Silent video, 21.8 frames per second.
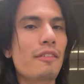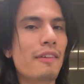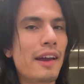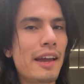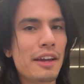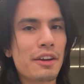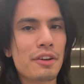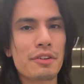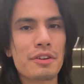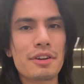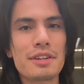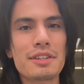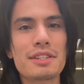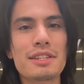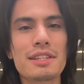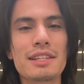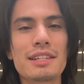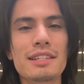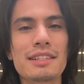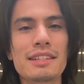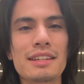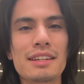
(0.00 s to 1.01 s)
rate
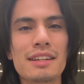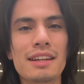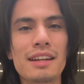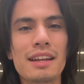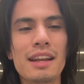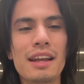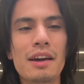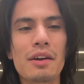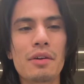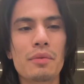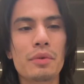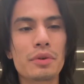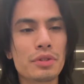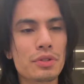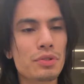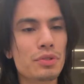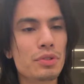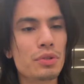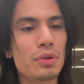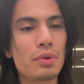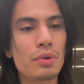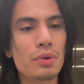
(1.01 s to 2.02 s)
increasing when you
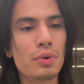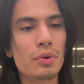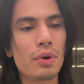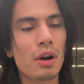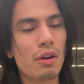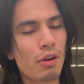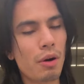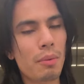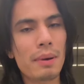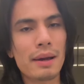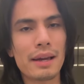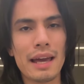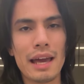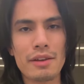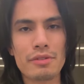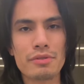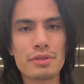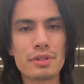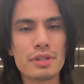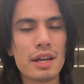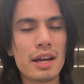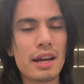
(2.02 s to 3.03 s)
do aerobic
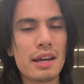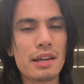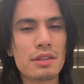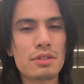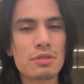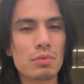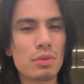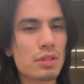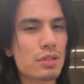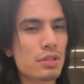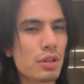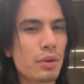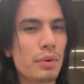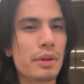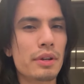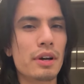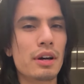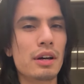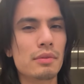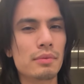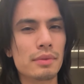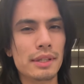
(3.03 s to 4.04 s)
exercise. What's going
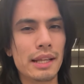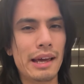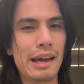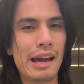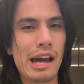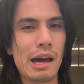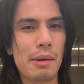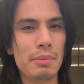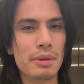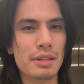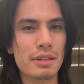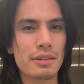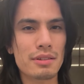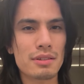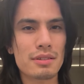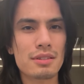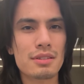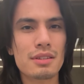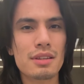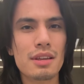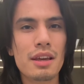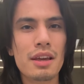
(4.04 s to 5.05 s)
on when that
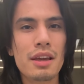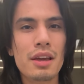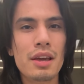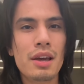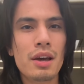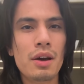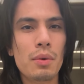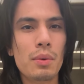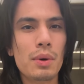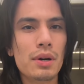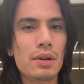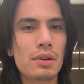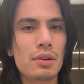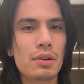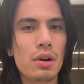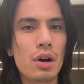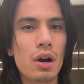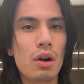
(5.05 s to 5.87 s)
happens? Well,